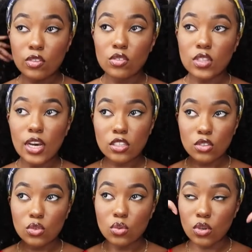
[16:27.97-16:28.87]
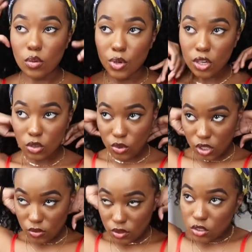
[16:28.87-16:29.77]
if you decide to do a bun or
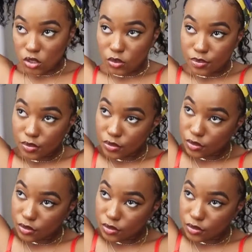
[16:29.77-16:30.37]
whatever so